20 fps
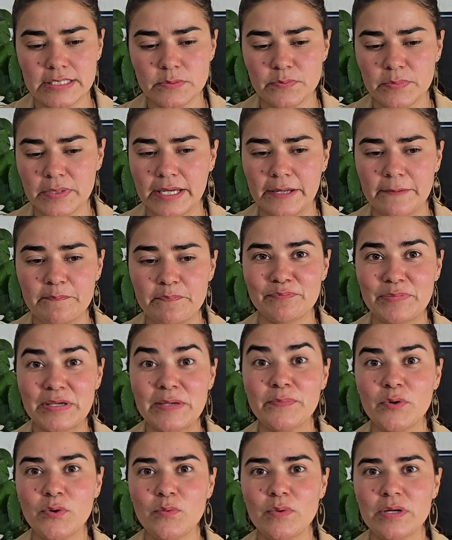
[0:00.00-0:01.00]
But
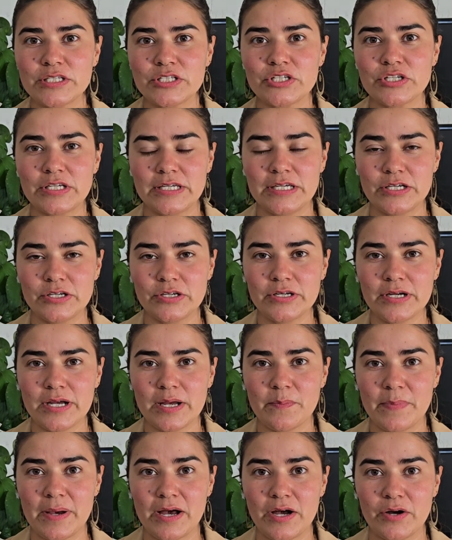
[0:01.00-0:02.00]
people want to hear
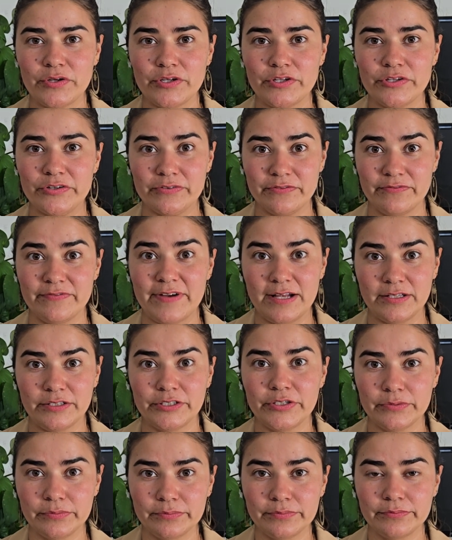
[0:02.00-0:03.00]
about your
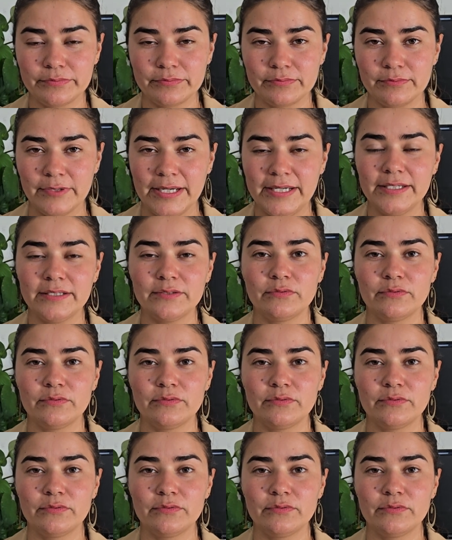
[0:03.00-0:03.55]
value, right?